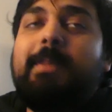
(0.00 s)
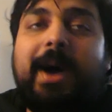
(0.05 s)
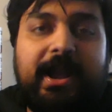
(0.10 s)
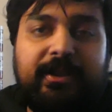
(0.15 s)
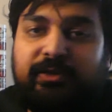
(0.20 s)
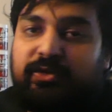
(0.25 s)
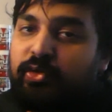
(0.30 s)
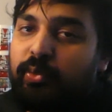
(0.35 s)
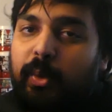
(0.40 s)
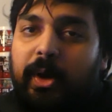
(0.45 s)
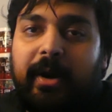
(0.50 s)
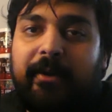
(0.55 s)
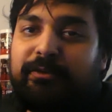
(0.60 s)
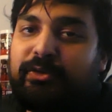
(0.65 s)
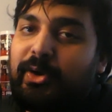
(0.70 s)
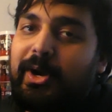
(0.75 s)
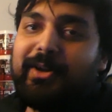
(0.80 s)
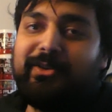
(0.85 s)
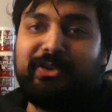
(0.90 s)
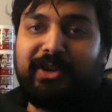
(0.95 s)
I swear I've
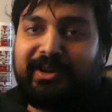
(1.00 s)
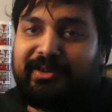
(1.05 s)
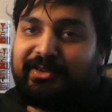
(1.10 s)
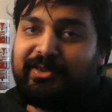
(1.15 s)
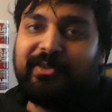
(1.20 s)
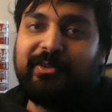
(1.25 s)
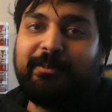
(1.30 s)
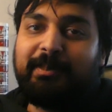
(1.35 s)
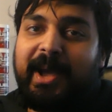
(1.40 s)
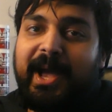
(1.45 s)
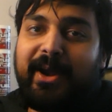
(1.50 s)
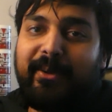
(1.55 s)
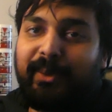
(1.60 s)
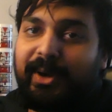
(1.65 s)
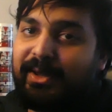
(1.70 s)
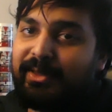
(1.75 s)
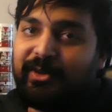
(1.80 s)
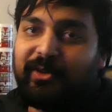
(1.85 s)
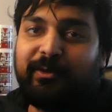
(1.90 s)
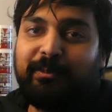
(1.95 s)
tried changing its
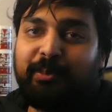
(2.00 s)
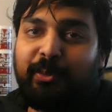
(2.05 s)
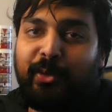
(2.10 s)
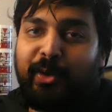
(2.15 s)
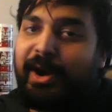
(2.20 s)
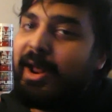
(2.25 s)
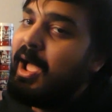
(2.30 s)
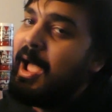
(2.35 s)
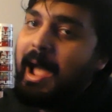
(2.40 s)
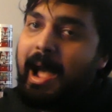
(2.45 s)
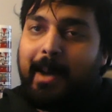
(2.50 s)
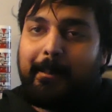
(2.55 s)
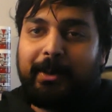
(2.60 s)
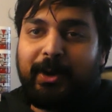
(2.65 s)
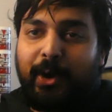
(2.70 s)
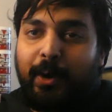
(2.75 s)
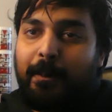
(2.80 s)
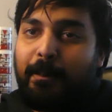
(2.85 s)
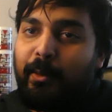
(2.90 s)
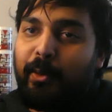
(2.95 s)
battery. At this point, I'm gonna
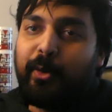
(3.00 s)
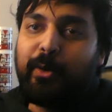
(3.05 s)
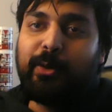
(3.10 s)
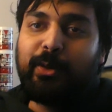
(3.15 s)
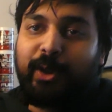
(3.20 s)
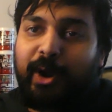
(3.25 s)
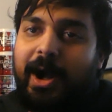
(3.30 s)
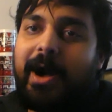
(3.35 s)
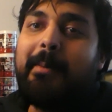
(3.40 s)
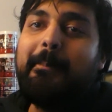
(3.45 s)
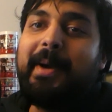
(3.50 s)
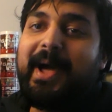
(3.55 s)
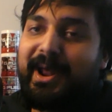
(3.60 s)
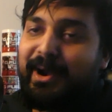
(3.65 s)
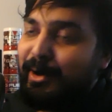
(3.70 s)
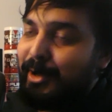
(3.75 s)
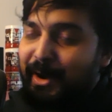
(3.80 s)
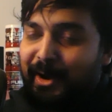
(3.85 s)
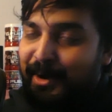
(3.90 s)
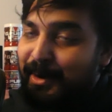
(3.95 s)
go Mortal Kombat
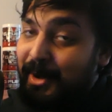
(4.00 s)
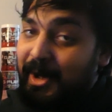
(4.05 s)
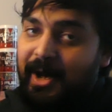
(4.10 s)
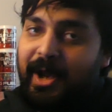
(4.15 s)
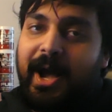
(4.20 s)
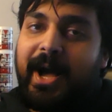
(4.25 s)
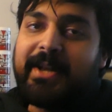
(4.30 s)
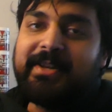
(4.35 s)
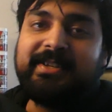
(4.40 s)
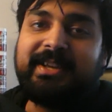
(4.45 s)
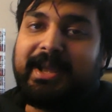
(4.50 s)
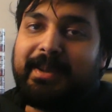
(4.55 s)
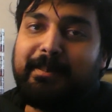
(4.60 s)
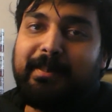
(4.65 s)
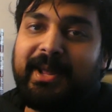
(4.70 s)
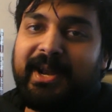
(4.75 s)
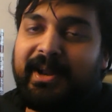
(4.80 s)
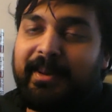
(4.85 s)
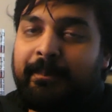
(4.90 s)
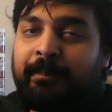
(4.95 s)
on it in a goddamn
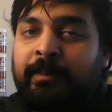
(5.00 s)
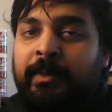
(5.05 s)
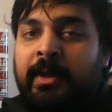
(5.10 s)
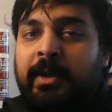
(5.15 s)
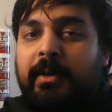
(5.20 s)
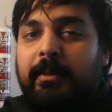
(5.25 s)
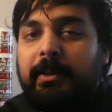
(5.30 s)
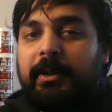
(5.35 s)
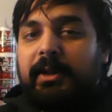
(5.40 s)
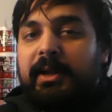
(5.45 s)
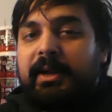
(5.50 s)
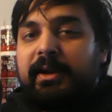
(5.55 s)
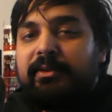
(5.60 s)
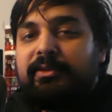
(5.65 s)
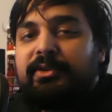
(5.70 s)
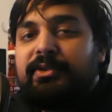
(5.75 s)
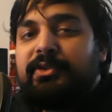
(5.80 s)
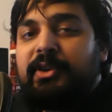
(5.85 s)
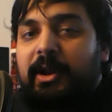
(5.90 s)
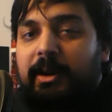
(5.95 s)
minute. But
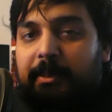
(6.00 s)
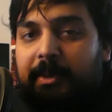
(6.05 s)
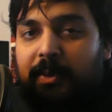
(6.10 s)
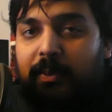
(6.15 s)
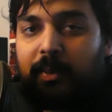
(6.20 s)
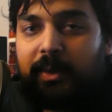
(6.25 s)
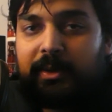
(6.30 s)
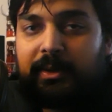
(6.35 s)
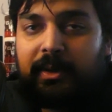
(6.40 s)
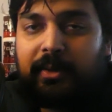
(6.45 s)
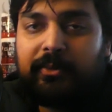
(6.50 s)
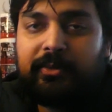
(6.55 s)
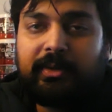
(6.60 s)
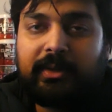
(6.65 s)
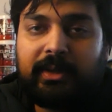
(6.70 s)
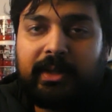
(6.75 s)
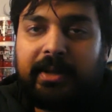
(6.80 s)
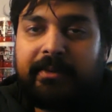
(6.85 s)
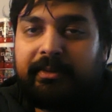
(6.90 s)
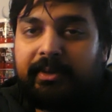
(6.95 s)
ladies and gentlemen, Windows
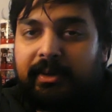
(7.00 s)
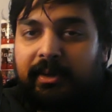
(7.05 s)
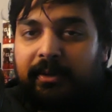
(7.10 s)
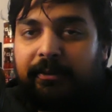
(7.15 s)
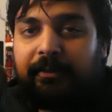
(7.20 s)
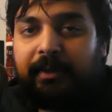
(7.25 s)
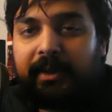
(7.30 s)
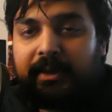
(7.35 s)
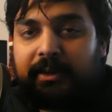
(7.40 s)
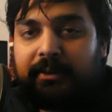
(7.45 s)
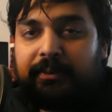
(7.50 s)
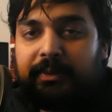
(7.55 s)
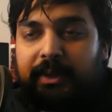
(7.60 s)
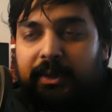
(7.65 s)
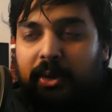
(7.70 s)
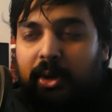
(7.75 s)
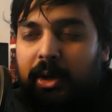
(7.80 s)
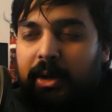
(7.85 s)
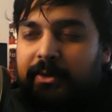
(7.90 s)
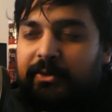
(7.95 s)
11 effectively
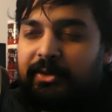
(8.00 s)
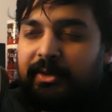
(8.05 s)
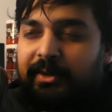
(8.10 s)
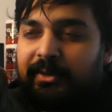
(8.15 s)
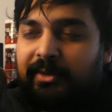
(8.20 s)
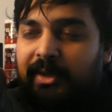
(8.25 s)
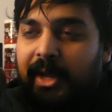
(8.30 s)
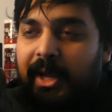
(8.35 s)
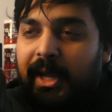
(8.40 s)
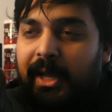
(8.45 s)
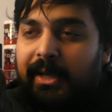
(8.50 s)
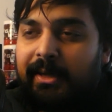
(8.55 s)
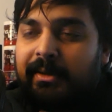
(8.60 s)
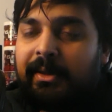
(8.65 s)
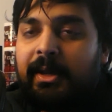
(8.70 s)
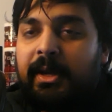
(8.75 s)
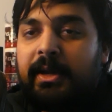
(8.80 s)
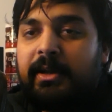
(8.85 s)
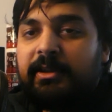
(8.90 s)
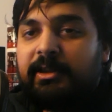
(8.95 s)
launches, and
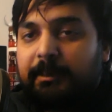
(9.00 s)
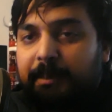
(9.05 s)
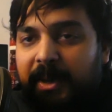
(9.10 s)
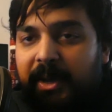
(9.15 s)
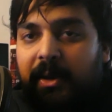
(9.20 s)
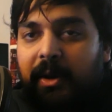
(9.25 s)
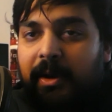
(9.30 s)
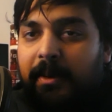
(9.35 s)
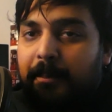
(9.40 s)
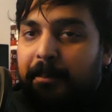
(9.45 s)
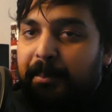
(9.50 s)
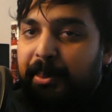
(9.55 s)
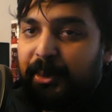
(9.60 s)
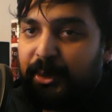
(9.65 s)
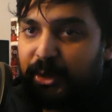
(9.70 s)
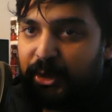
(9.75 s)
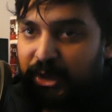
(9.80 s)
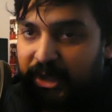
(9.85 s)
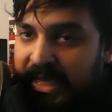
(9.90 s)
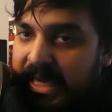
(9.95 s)
to be
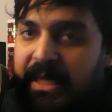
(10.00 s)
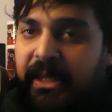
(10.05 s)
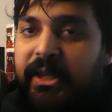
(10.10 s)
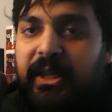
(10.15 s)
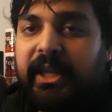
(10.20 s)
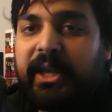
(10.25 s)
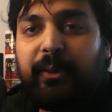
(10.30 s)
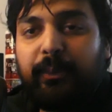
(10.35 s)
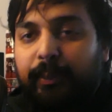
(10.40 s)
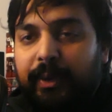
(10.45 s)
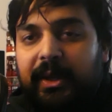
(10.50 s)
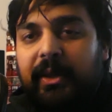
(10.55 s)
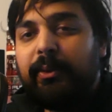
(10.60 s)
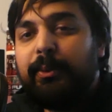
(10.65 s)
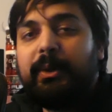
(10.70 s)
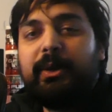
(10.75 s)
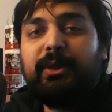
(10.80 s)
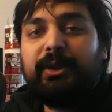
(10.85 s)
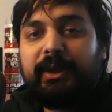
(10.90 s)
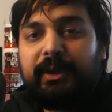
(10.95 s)
completely completely real
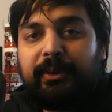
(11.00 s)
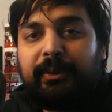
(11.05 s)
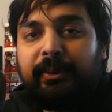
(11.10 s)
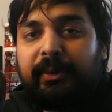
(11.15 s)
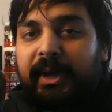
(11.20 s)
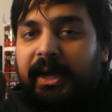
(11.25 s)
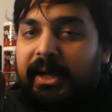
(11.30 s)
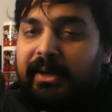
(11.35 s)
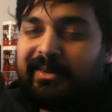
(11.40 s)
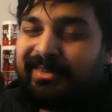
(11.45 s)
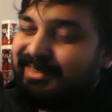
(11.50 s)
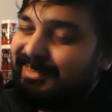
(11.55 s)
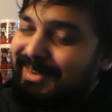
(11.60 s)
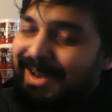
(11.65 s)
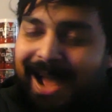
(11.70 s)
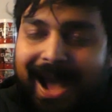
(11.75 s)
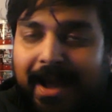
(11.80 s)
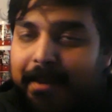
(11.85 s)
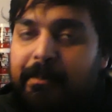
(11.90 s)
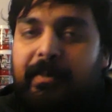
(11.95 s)
with you, it's
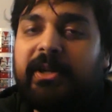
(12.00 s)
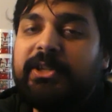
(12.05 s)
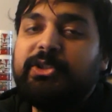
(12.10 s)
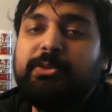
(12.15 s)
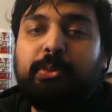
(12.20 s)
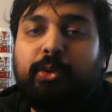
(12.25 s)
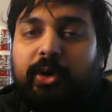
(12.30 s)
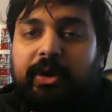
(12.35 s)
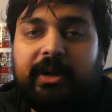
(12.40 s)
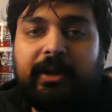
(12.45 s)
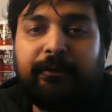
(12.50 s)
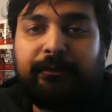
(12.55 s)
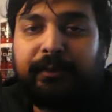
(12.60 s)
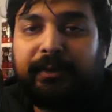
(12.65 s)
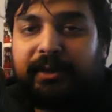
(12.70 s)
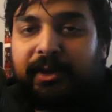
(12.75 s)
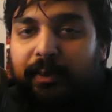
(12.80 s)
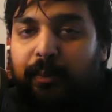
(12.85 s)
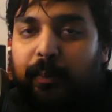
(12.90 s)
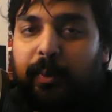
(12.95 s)
not much more
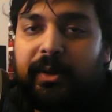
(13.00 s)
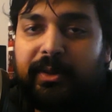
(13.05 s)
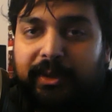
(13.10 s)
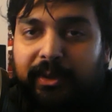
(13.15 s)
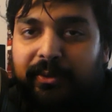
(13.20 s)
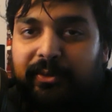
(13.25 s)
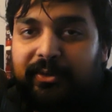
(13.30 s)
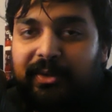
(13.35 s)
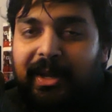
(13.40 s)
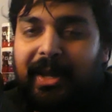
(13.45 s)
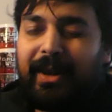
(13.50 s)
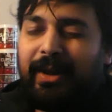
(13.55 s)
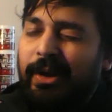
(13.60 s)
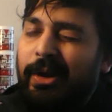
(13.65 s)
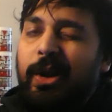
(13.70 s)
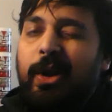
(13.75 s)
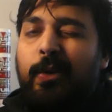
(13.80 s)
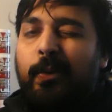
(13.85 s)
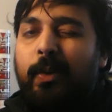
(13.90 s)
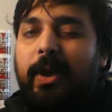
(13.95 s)
different than Windows 10.
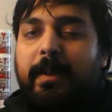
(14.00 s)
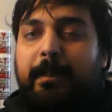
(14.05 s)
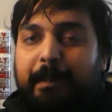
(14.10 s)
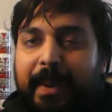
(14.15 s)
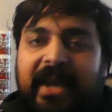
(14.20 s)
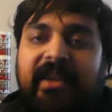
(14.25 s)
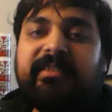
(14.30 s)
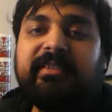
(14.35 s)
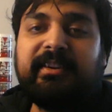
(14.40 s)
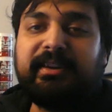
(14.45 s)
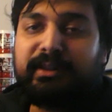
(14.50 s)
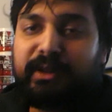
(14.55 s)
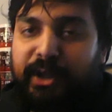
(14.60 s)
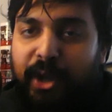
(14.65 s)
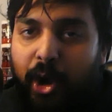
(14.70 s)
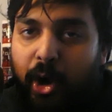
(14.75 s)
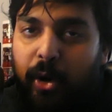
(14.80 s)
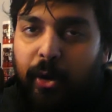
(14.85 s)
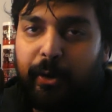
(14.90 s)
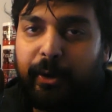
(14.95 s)
We basically
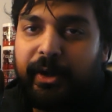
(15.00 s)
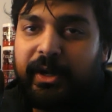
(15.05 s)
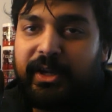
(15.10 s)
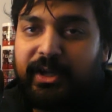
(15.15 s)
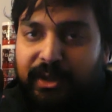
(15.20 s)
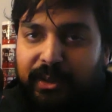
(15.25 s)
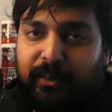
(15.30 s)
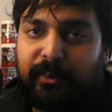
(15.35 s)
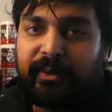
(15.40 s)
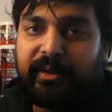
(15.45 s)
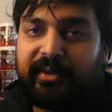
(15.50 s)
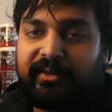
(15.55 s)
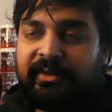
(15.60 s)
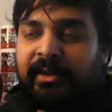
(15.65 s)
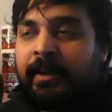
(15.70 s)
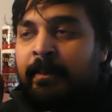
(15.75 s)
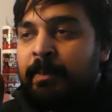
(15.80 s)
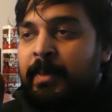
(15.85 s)
already knew this.